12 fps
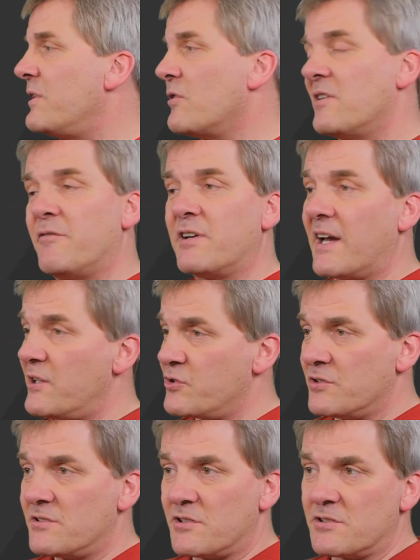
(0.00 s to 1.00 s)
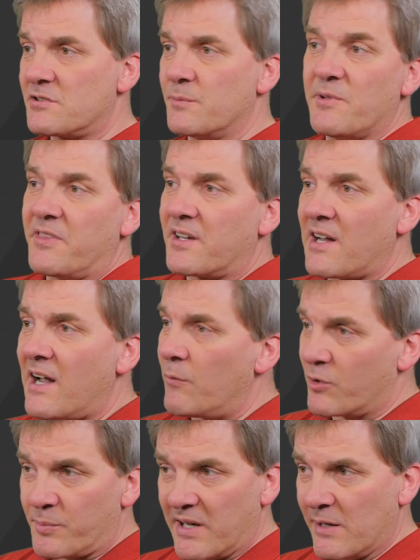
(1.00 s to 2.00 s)
your navigation system in the car
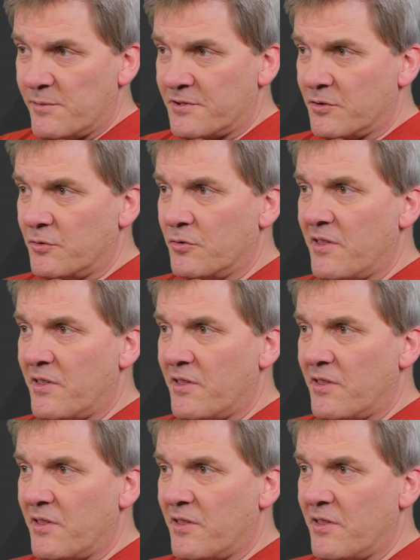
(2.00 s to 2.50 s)
would be able to do